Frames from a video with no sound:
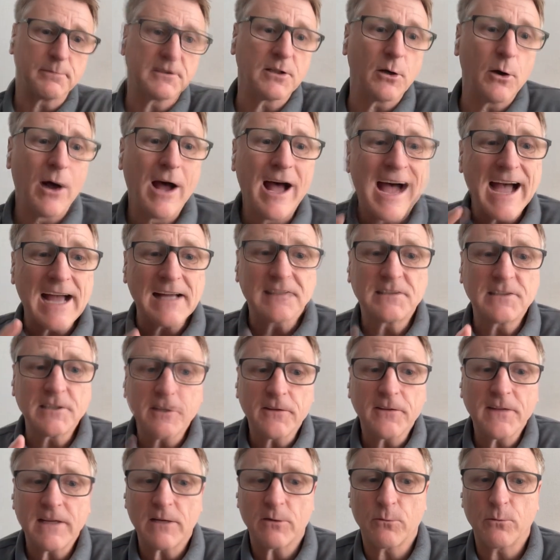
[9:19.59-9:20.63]
So I
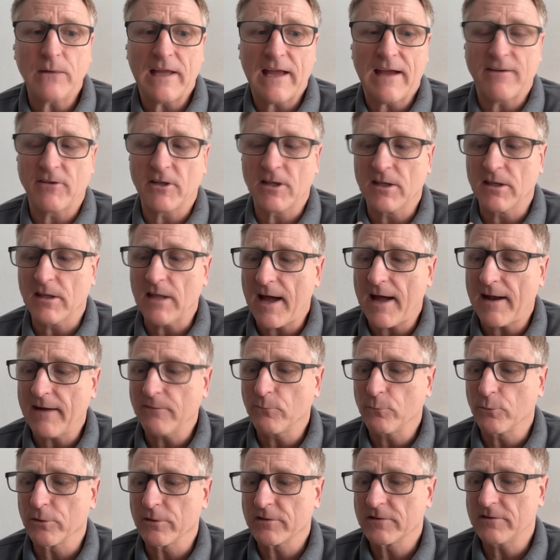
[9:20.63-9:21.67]
still think we have a lot of
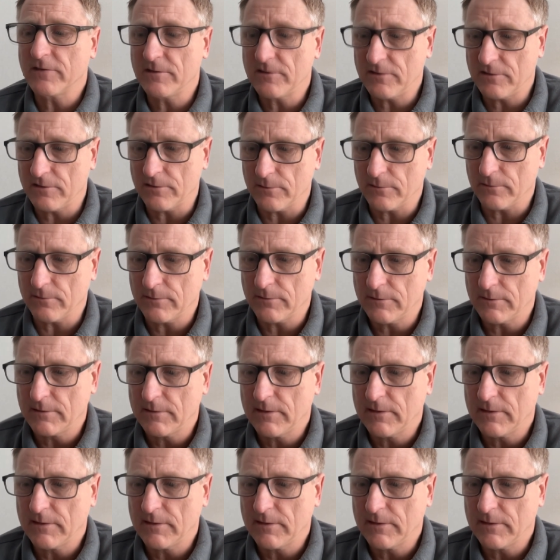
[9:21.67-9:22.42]
work to do